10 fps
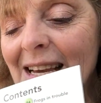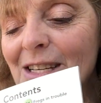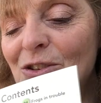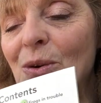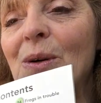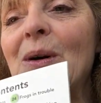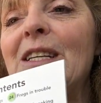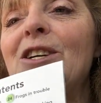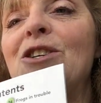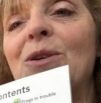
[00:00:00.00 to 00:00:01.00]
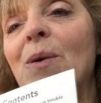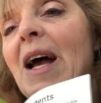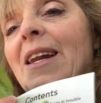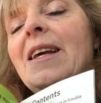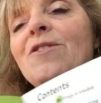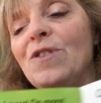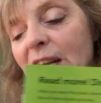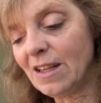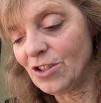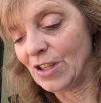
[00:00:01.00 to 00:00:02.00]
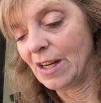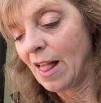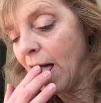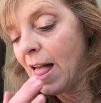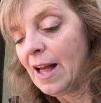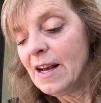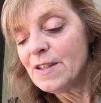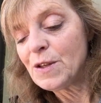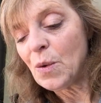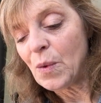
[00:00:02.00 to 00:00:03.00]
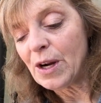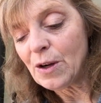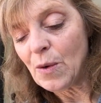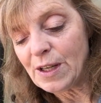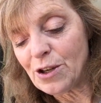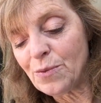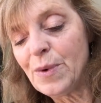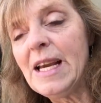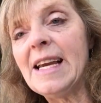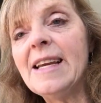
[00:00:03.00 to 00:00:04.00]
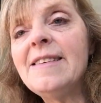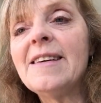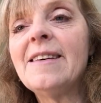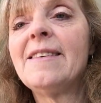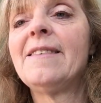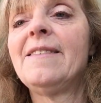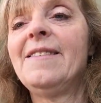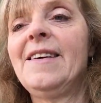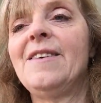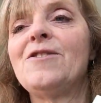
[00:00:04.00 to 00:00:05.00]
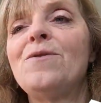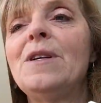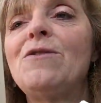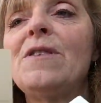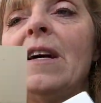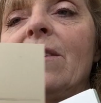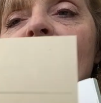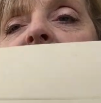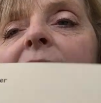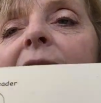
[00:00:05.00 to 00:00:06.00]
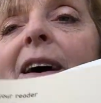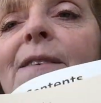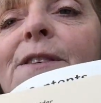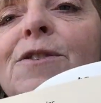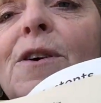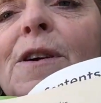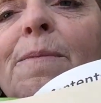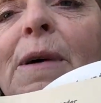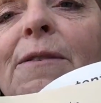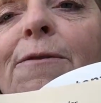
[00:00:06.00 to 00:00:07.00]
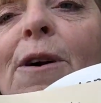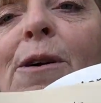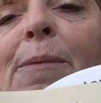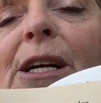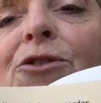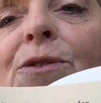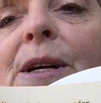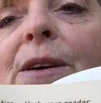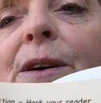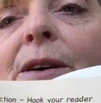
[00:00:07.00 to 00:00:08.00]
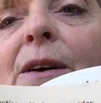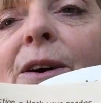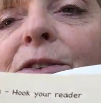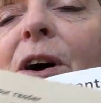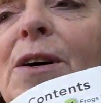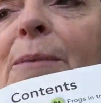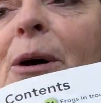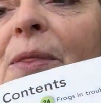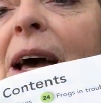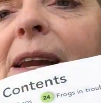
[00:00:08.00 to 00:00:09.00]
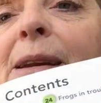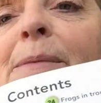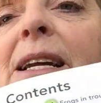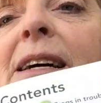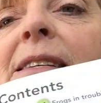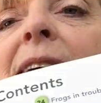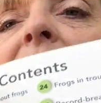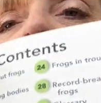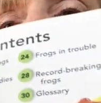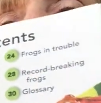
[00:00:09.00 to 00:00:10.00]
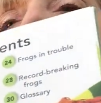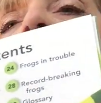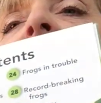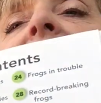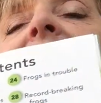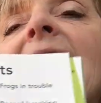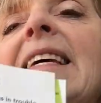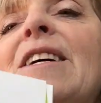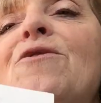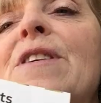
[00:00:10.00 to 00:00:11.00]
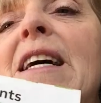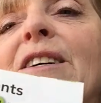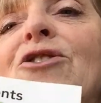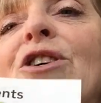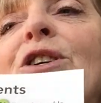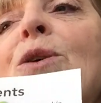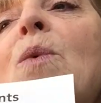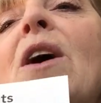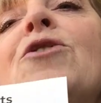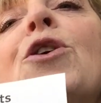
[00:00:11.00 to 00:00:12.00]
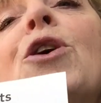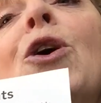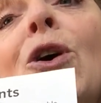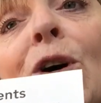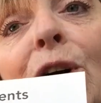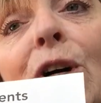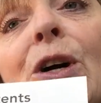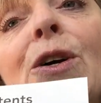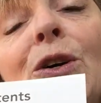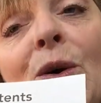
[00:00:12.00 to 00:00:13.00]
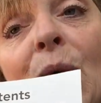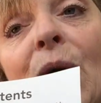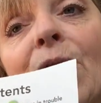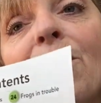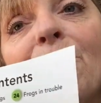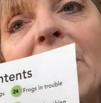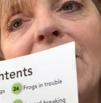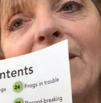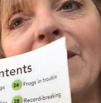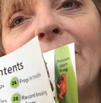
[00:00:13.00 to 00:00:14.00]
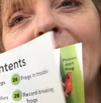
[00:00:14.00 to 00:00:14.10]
is you're going to do an introduction. So we're going to read, here's your introduction. I've started my frog picture here. I'll talk about that in a minute. In the introduction, you want to hook your reader.